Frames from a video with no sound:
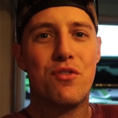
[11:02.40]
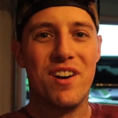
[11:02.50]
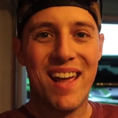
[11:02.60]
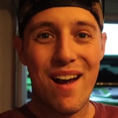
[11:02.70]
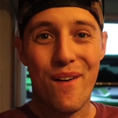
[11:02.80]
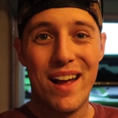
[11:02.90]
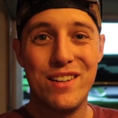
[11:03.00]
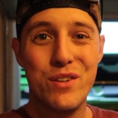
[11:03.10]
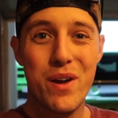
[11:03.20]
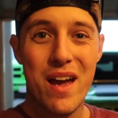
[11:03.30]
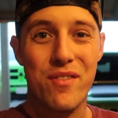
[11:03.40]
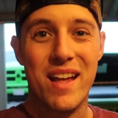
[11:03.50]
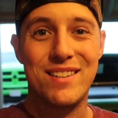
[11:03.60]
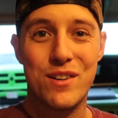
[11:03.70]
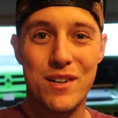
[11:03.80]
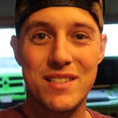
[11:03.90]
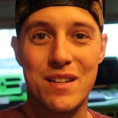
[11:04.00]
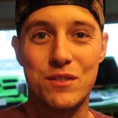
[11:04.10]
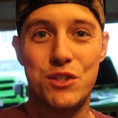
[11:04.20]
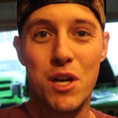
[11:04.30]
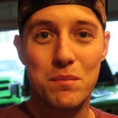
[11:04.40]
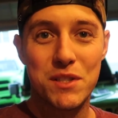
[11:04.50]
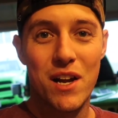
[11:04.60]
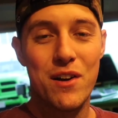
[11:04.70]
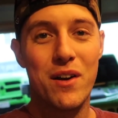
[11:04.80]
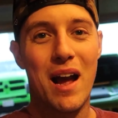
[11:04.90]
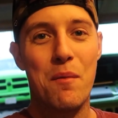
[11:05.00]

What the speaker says: for now, I do have that Duracell jump starter.